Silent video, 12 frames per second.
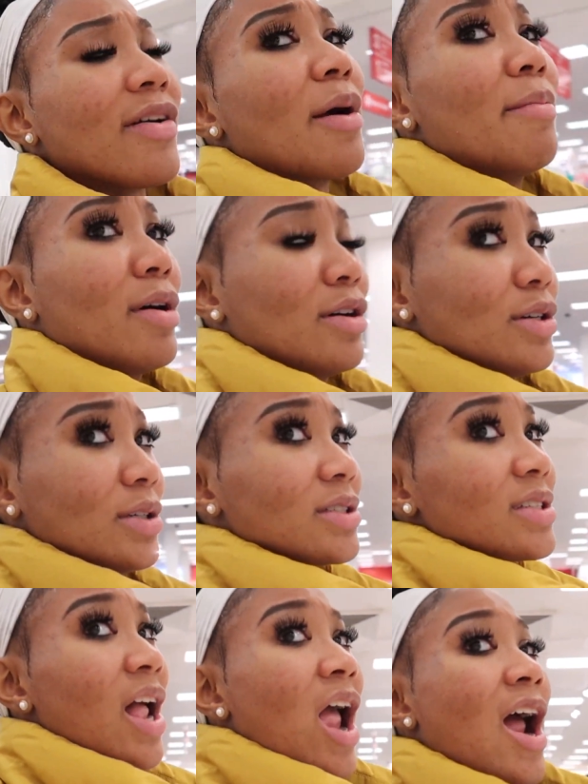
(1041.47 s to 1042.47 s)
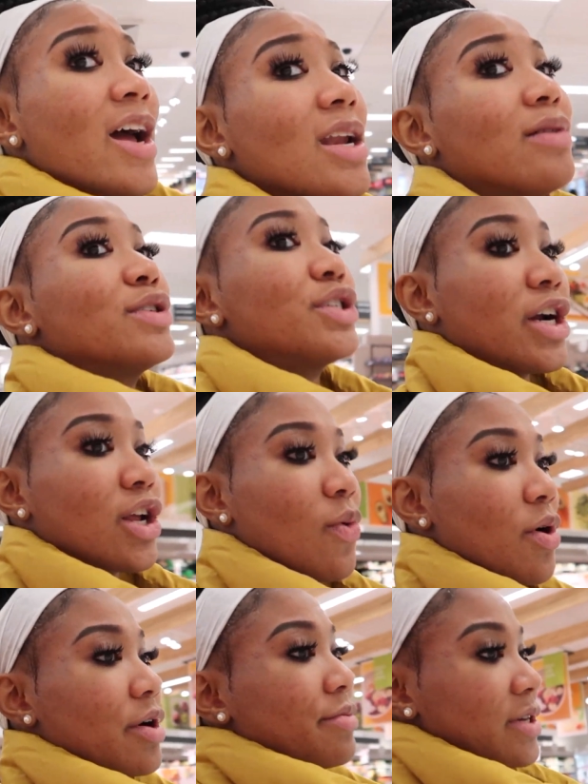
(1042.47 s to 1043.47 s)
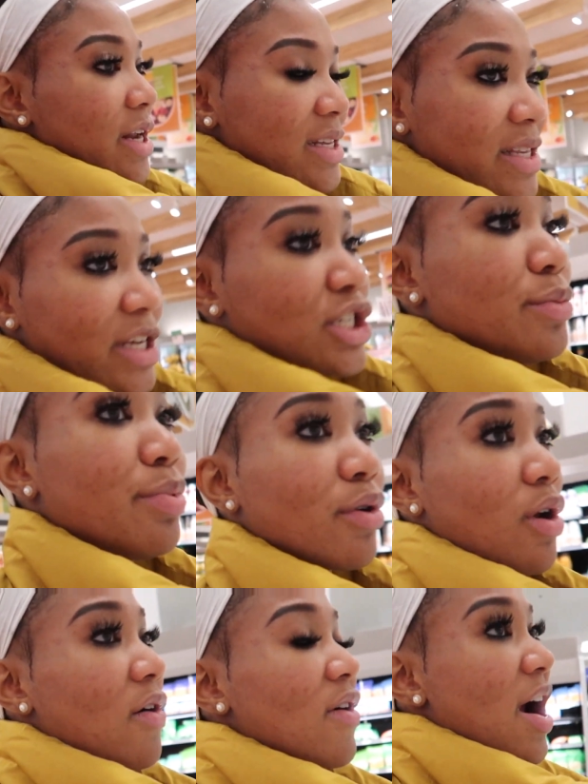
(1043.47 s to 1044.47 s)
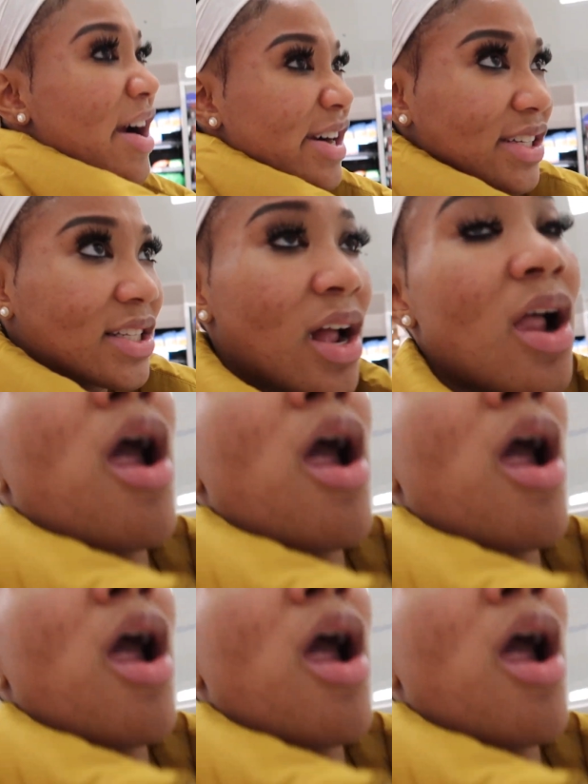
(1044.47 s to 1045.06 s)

her bows, and then when Journey woke up the next day, she pulled off hers.